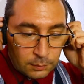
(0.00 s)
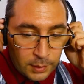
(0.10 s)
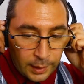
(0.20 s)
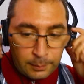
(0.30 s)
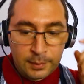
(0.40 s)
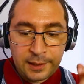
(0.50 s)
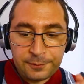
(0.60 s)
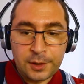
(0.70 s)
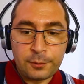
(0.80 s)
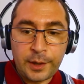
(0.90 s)
Yeah,
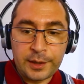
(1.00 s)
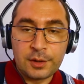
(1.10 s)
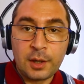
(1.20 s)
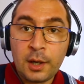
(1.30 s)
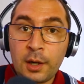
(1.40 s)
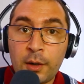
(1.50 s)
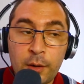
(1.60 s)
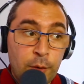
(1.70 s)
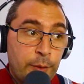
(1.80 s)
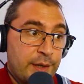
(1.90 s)
left and right.
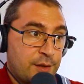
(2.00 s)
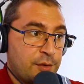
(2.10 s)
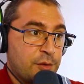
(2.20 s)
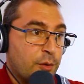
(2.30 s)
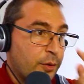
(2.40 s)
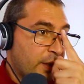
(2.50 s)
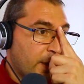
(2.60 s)
Alright, so,